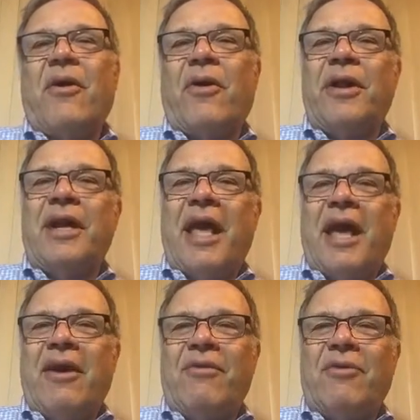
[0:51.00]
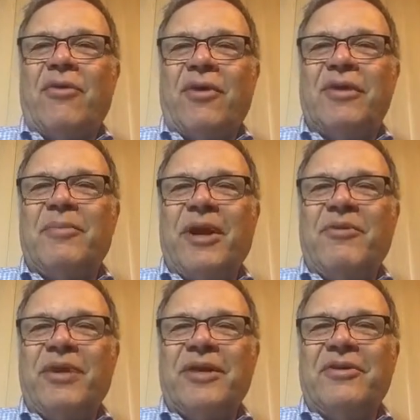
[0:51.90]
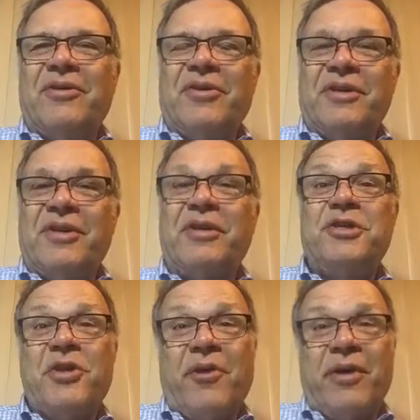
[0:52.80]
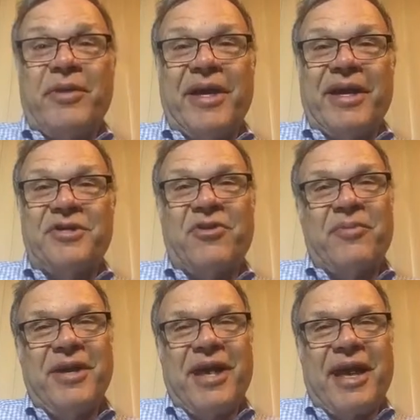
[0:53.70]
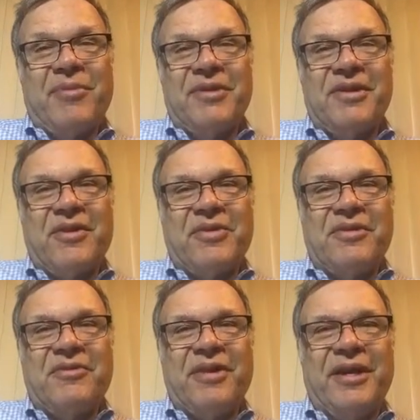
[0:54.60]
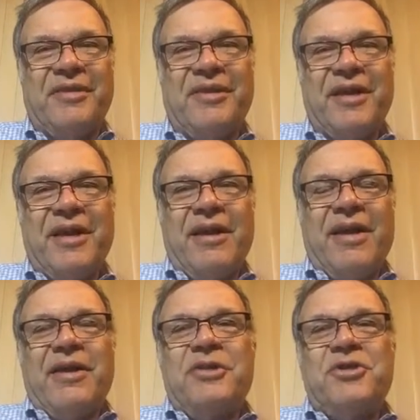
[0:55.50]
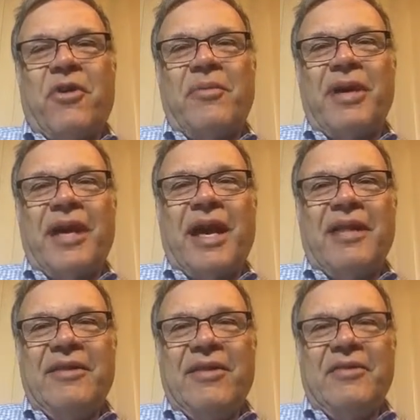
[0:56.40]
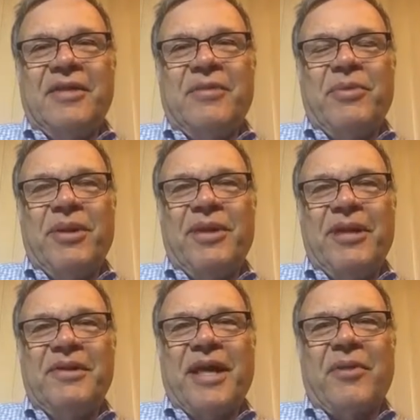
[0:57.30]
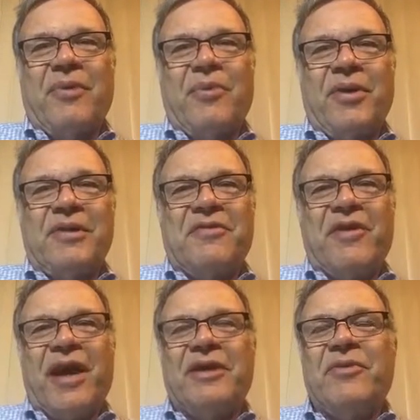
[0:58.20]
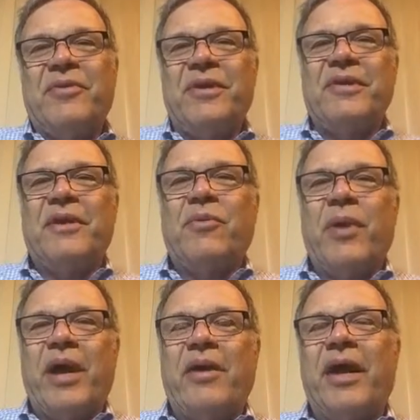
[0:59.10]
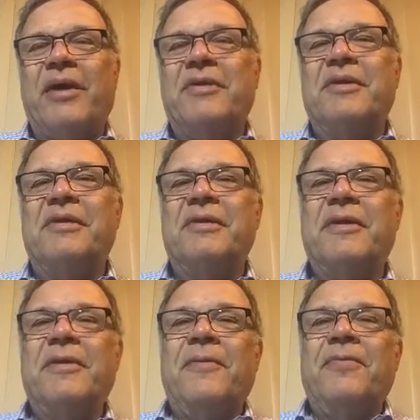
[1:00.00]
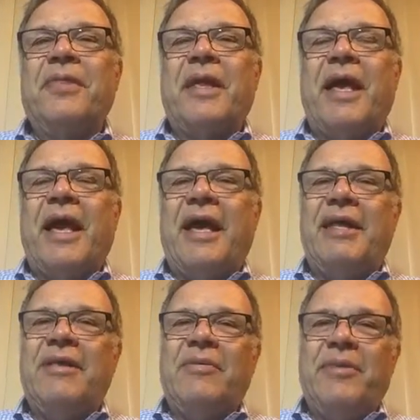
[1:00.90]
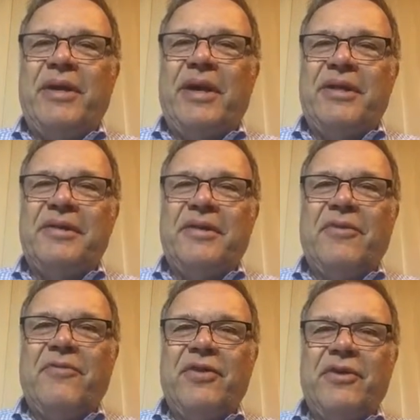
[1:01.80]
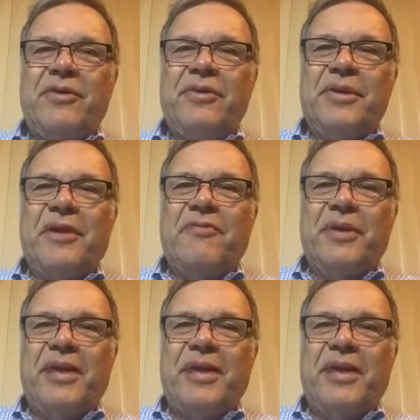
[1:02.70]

are now called by realtors charming cobblestone streets, charming condos in buildings that were once factories and warehouses. And because the views of